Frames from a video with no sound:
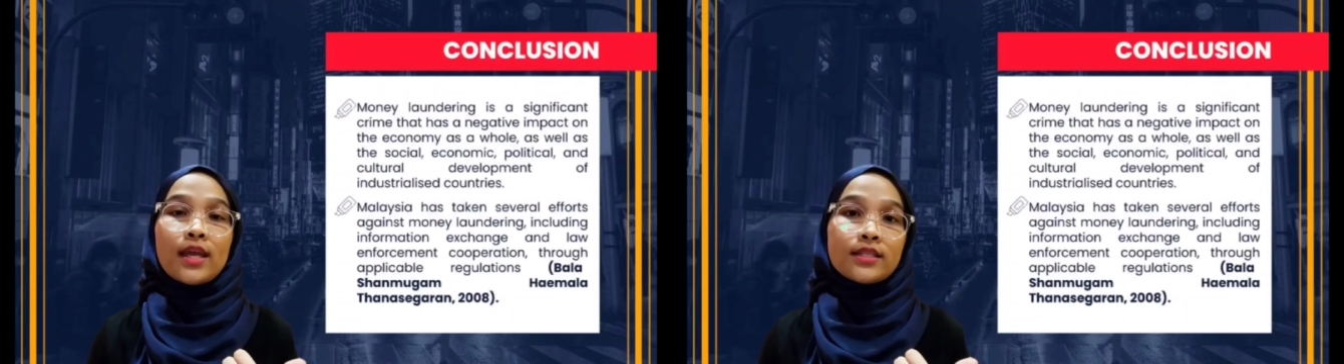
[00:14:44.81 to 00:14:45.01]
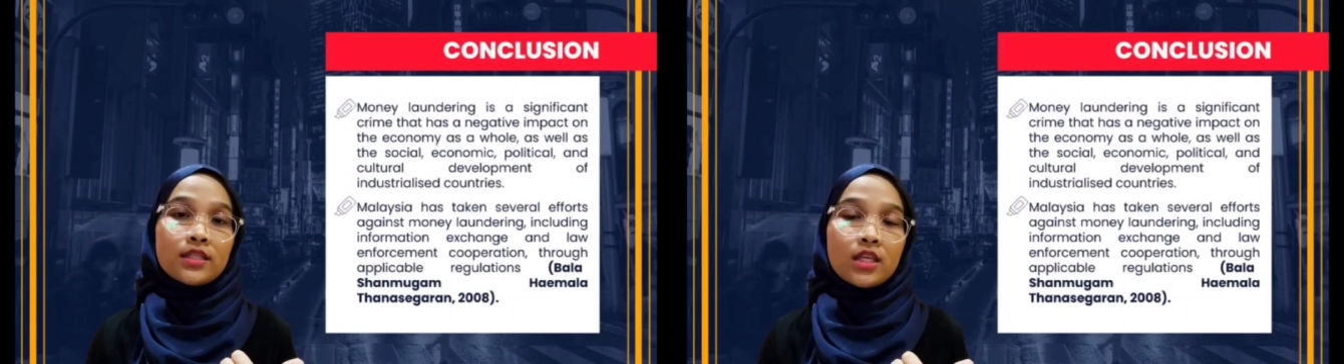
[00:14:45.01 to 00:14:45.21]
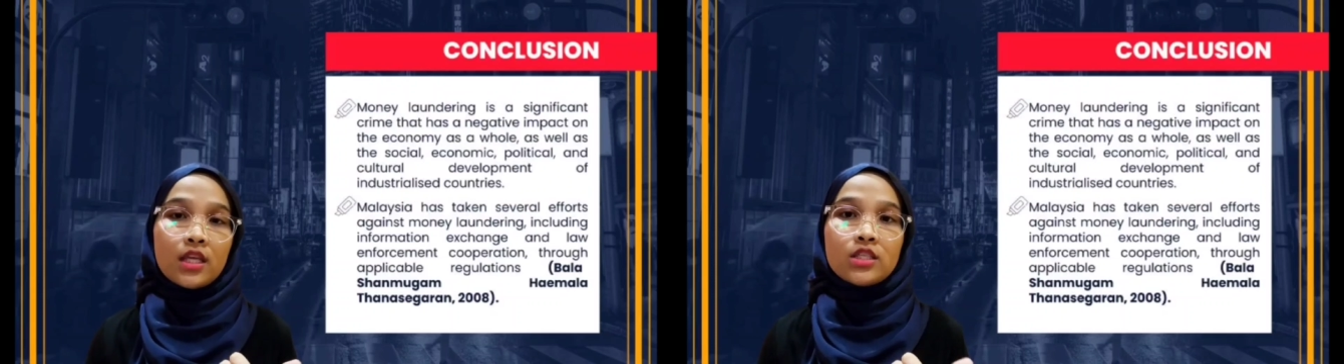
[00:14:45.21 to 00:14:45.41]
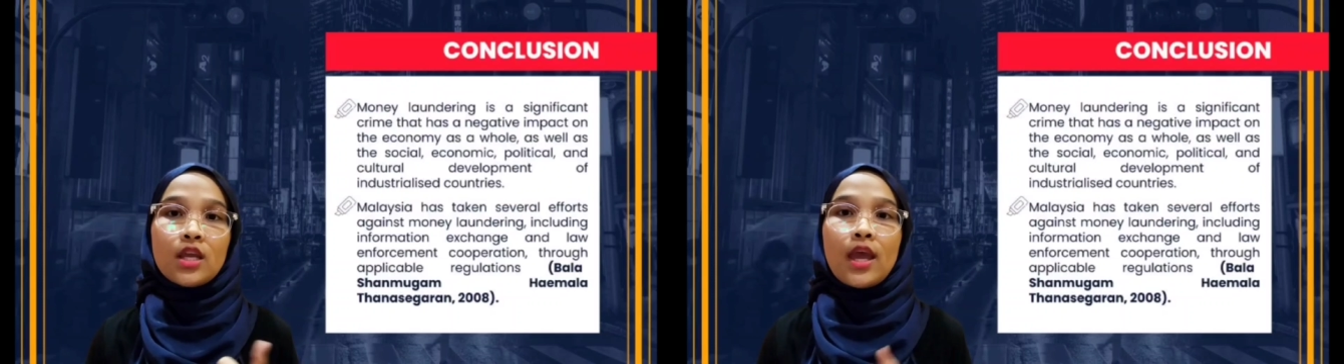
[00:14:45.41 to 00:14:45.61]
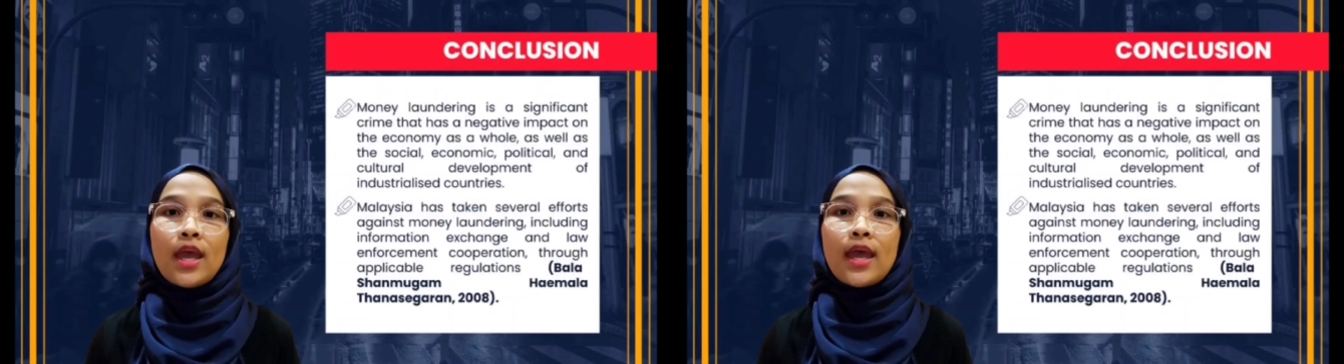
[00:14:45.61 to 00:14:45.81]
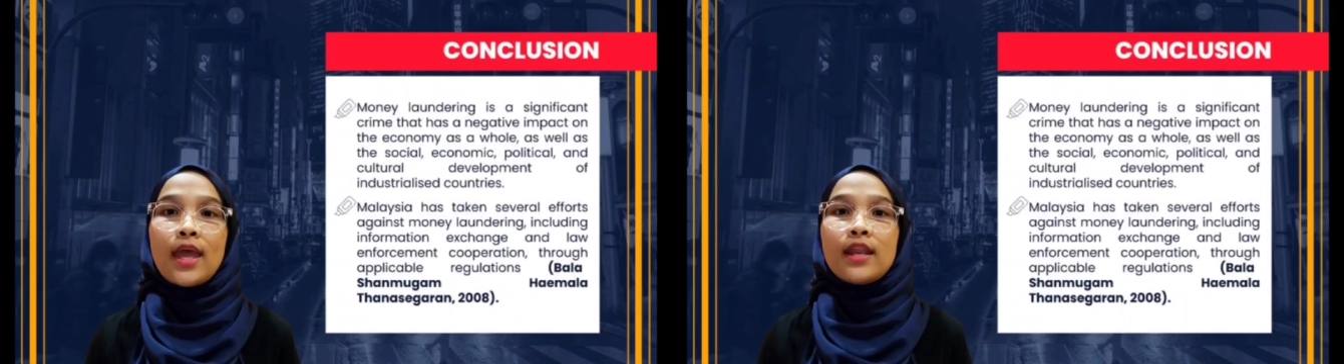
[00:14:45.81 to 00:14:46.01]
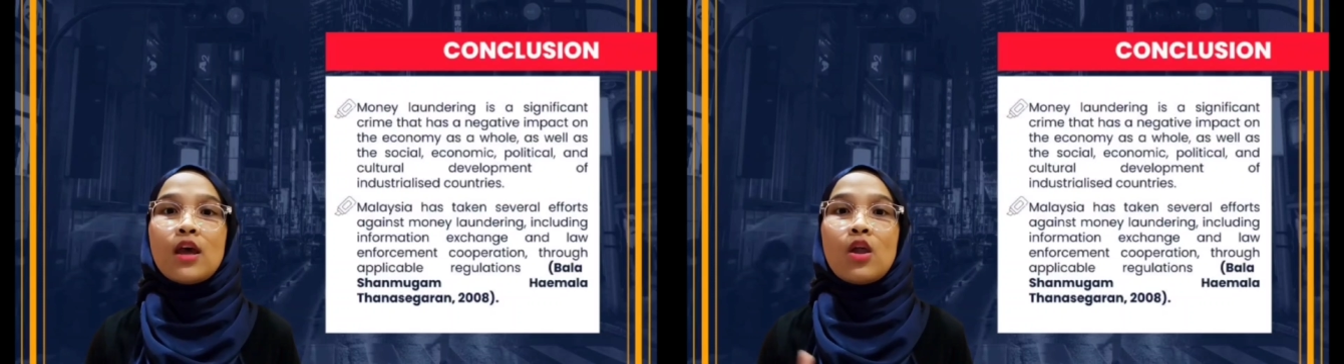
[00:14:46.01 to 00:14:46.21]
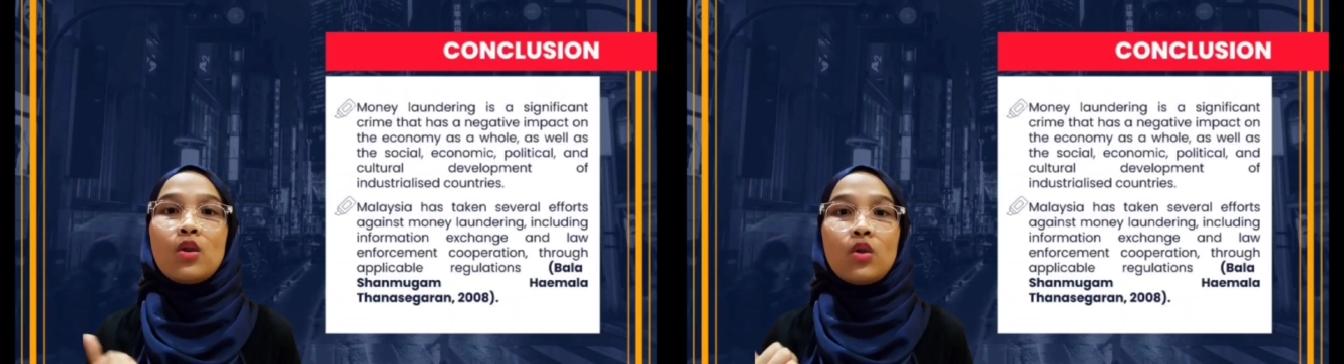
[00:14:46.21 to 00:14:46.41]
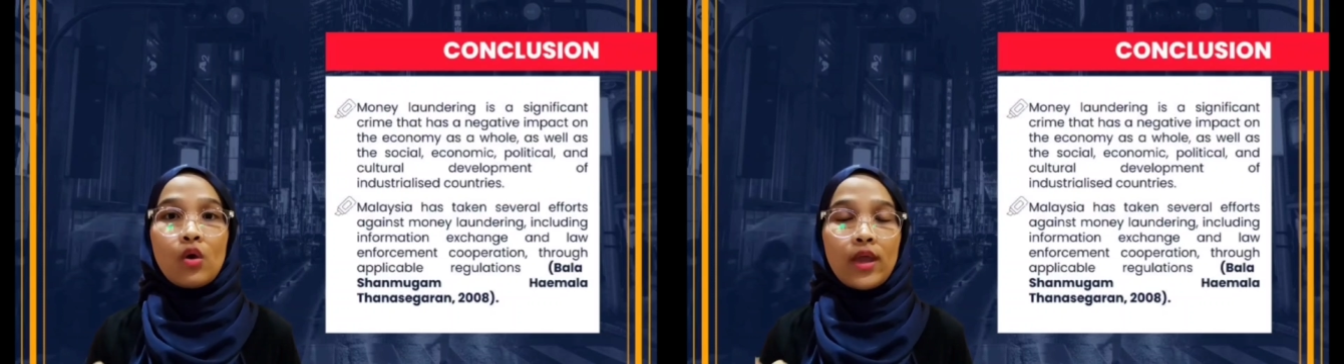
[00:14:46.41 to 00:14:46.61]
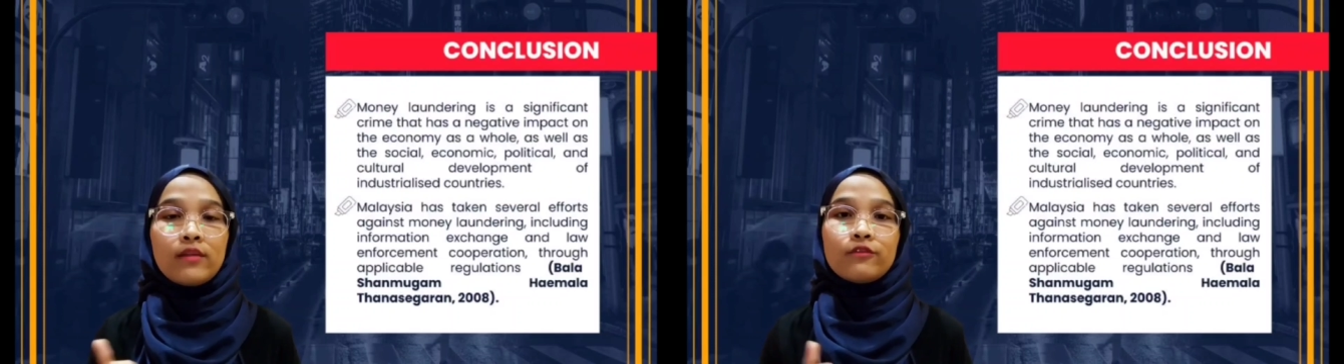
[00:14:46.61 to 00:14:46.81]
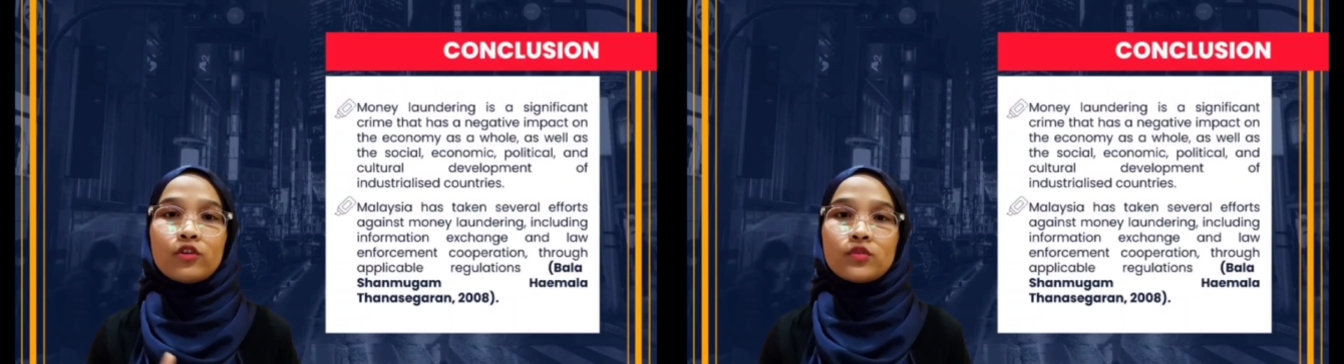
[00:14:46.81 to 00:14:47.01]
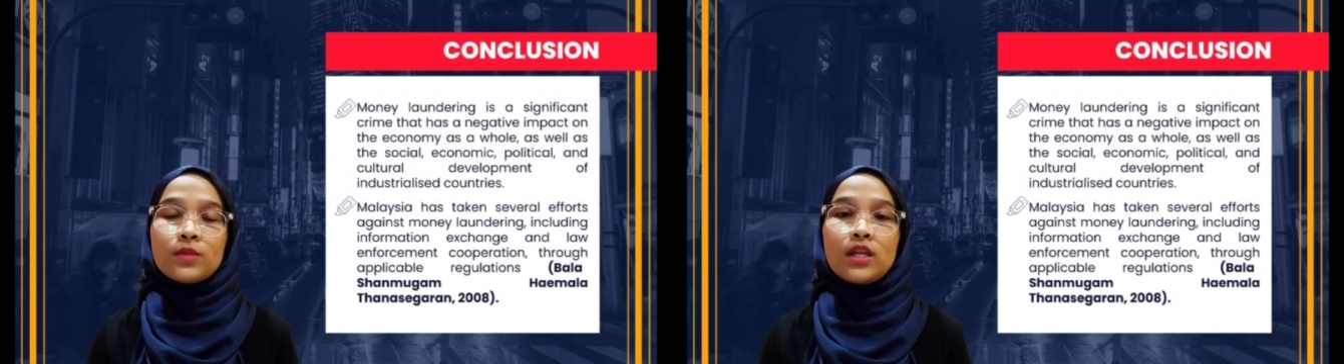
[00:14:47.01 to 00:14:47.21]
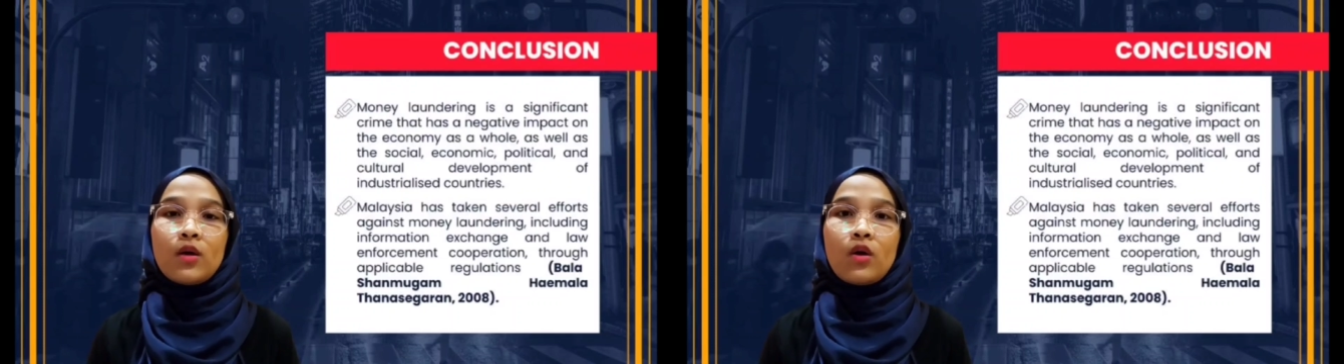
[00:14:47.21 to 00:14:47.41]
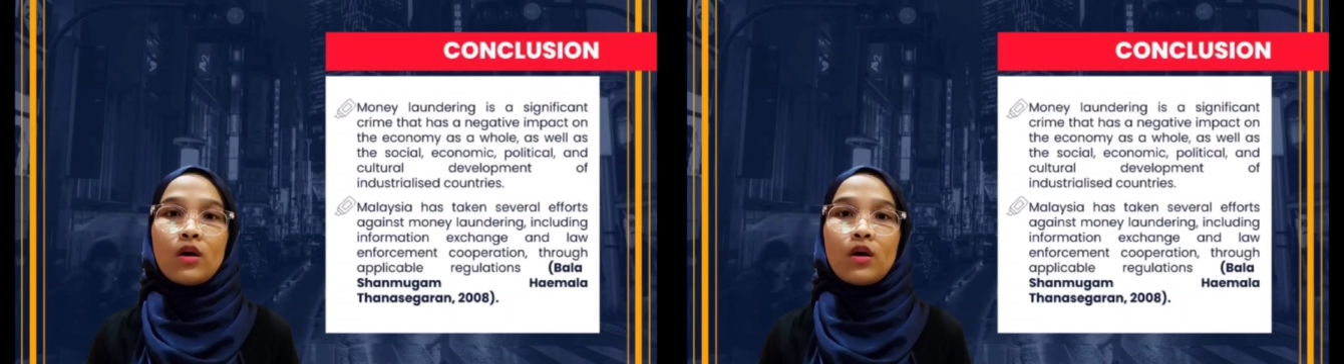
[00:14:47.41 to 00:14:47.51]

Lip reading: exchange and law enforcement